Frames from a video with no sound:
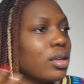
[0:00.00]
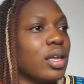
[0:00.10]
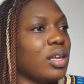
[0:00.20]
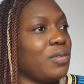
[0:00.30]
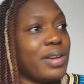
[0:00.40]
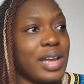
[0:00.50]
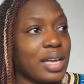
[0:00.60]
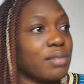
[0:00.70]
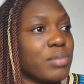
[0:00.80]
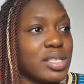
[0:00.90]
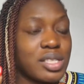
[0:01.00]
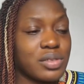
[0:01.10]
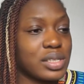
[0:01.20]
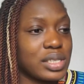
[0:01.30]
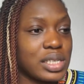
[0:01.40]
if you're like me,
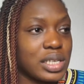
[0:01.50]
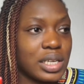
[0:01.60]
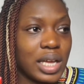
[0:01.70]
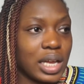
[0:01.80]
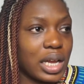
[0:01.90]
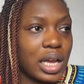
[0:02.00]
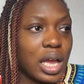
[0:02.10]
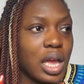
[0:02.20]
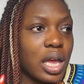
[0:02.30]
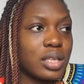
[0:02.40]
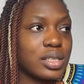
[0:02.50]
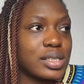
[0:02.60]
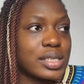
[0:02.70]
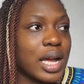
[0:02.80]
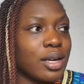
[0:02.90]
seriously, like,
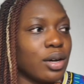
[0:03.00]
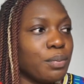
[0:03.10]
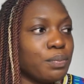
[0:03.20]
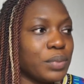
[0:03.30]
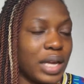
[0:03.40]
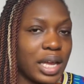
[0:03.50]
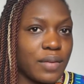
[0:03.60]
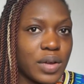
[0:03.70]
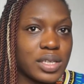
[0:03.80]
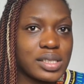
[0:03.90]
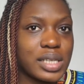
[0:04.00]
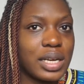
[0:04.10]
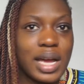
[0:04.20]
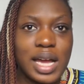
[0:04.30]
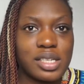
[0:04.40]
this kind of behavior, this kind
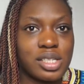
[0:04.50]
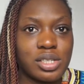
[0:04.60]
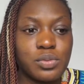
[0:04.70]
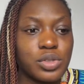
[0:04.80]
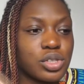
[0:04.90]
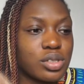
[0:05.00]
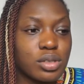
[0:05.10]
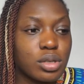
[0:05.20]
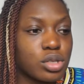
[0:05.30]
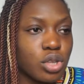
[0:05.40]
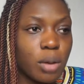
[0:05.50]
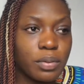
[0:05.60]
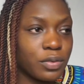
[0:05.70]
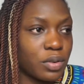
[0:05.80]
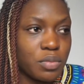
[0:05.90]
of attitude would just stop
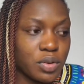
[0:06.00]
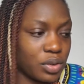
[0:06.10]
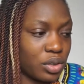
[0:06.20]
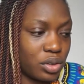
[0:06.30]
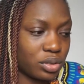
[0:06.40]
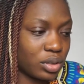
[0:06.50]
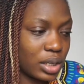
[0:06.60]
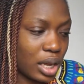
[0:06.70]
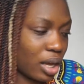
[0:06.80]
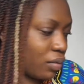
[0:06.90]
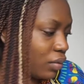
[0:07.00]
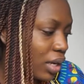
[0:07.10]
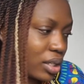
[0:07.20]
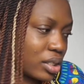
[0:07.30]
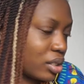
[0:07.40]
you from moving on in life.
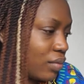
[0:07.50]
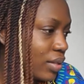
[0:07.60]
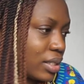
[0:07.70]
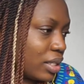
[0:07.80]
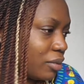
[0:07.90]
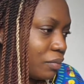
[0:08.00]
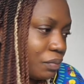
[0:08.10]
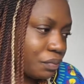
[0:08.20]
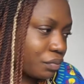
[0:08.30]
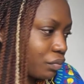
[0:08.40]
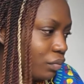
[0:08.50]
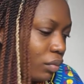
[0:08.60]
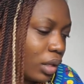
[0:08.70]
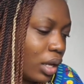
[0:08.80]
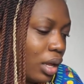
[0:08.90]
Like, seriously.
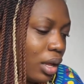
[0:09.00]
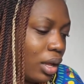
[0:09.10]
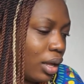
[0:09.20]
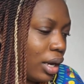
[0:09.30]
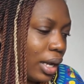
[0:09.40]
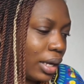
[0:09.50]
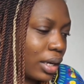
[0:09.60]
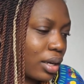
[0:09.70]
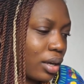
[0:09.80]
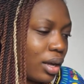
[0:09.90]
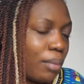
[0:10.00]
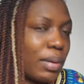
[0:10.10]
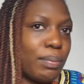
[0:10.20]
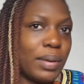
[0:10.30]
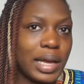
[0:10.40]
Like, my
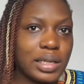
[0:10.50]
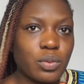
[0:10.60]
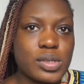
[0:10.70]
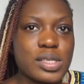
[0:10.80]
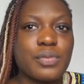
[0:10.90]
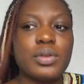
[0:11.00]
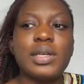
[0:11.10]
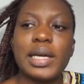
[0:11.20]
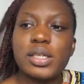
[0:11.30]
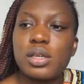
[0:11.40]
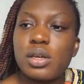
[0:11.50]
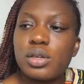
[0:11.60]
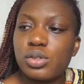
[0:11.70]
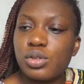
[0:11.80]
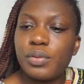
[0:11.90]
plan was even like
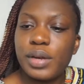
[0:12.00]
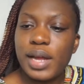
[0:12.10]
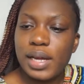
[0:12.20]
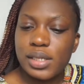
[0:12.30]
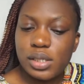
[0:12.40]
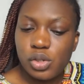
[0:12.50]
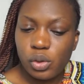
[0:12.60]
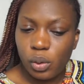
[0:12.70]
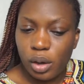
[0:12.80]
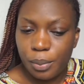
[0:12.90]
to react to